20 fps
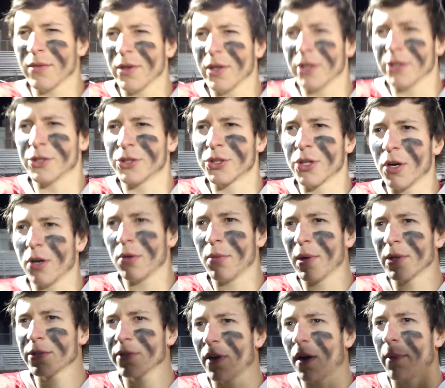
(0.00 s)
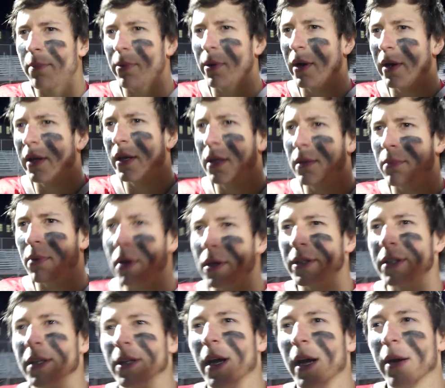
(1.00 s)
really show much of our playbook
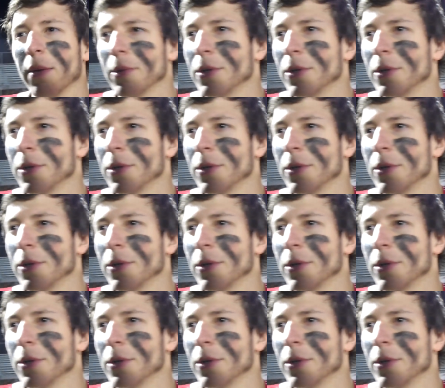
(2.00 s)
tonight.